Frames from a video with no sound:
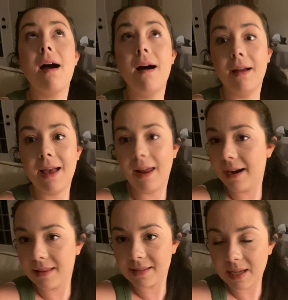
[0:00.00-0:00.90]
Again, I
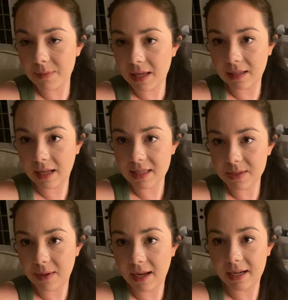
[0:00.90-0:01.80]
did the same thing
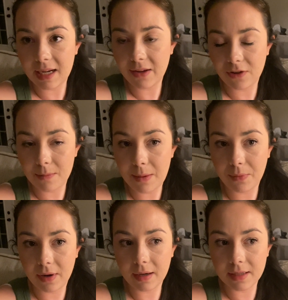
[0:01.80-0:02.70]
last week. I didn't even
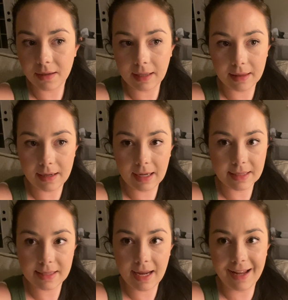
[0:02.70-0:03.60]
remember until like the
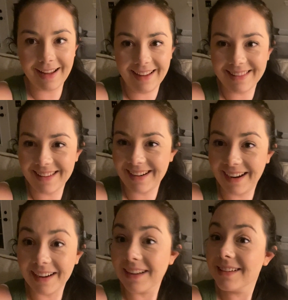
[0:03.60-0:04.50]
next day that
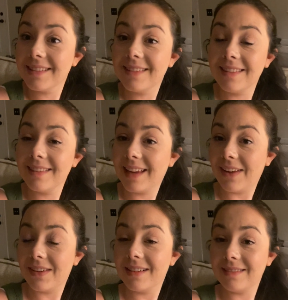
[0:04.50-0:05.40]
I had
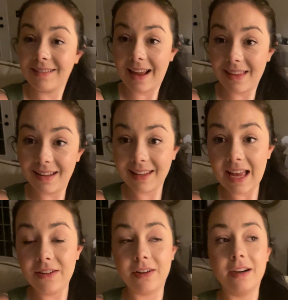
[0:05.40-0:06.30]
even had that on the
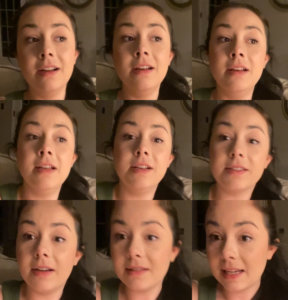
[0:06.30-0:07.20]
calendar.
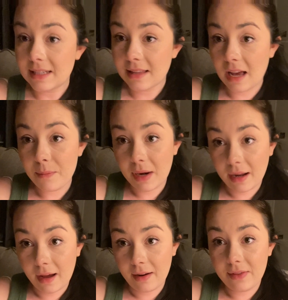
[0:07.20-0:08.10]
So I was late to that, but I
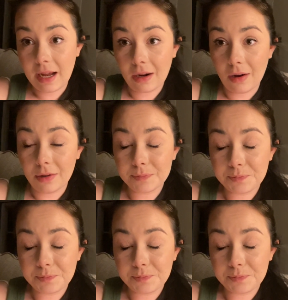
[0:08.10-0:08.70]
got on that call.